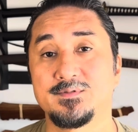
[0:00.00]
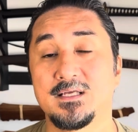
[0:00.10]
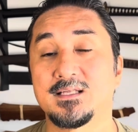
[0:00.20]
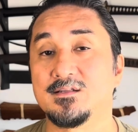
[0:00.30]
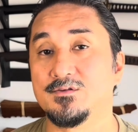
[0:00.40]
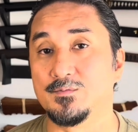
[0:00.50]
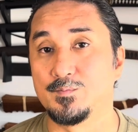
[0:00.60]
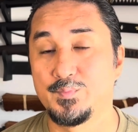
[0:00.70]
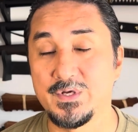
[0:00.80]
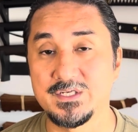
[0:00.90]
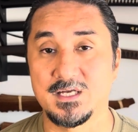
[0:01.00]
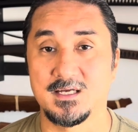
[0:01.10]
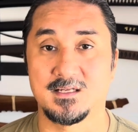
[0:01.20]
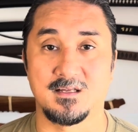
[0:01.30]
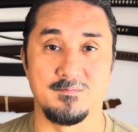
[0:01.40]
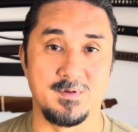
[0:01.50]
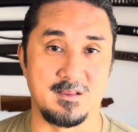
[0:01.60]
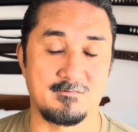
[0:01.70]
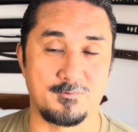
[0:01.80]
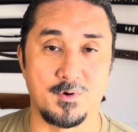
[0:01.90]
It can do breaching, it can be
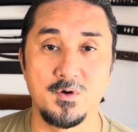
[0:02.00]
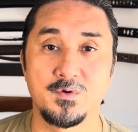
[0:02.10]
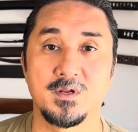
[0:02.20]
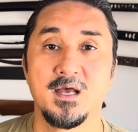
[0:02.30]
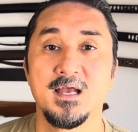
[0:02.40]
thrown.